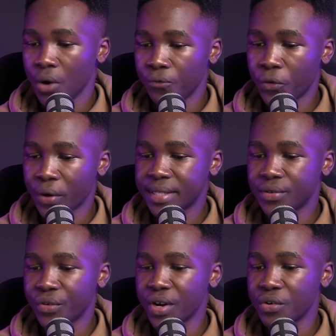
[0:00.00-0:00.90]

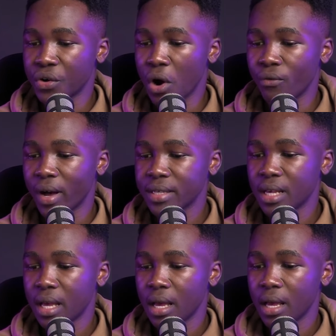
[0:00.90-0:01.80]
Forest Green
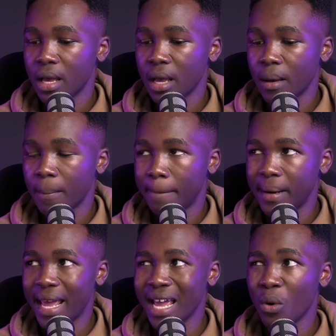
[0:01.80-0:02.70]
Rovers
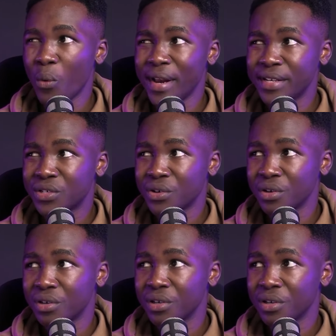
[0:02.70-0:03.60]
playing
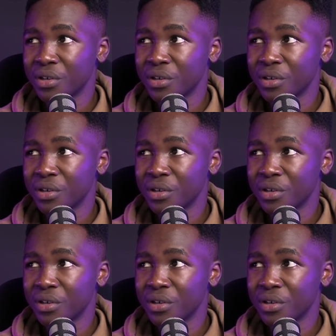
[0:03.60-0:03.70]
Wealdstone.